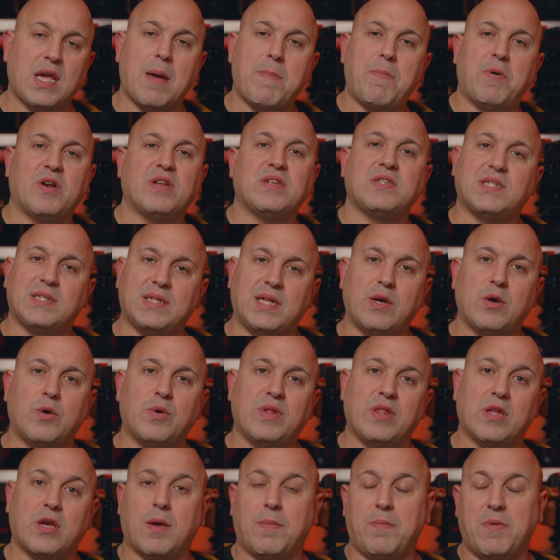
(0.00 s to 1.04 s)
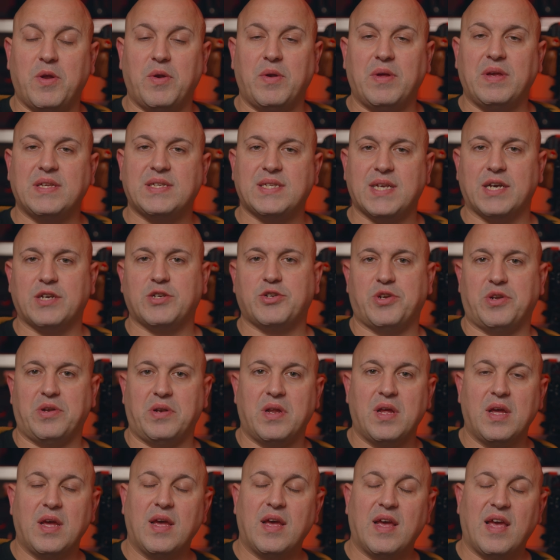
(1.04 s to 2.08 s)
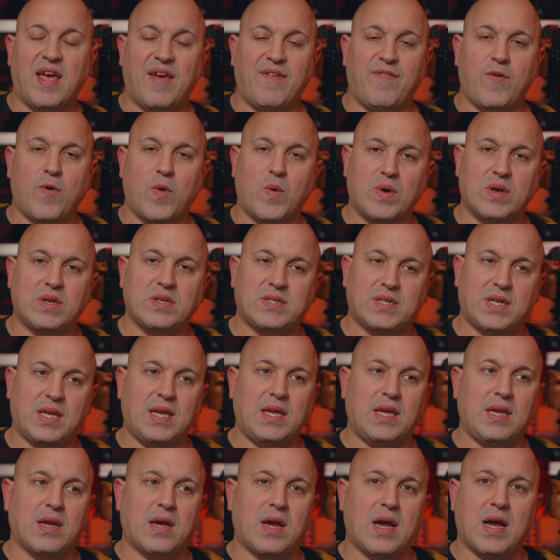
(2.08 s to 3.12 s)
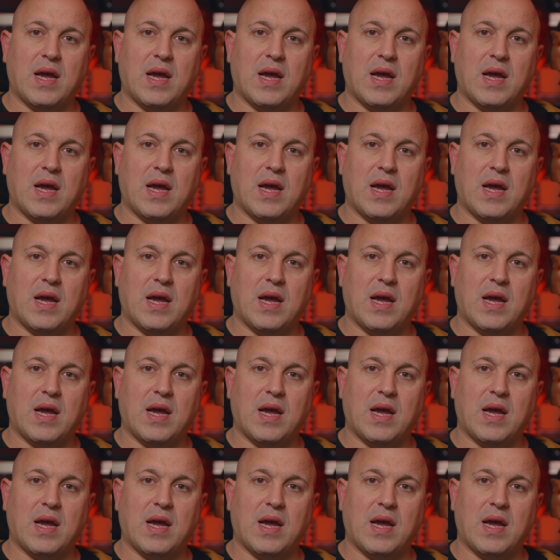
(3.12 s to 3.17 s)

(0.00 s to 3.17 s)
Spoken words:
I put a still in the community section if you want to see